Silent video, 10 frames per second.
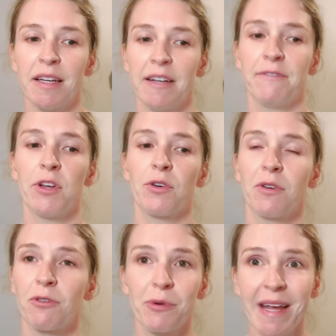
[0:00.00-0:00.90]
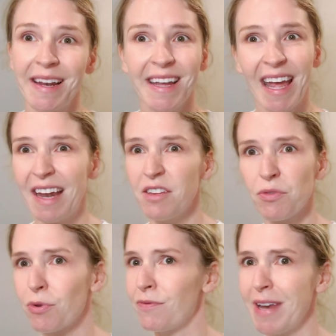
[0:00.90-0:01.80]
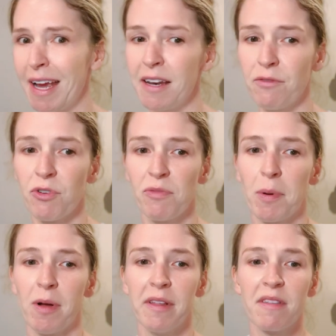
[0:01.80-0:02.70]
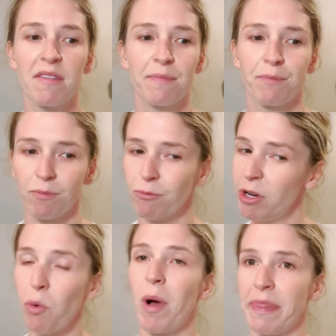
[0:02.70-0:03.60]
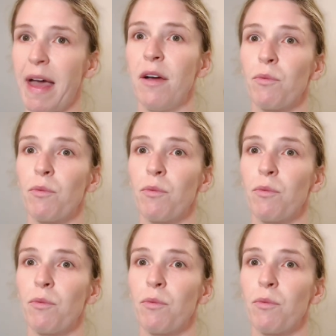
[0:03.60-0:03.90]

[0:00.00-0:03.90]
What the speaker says: if they're creating any sort of negative response, we don't want that.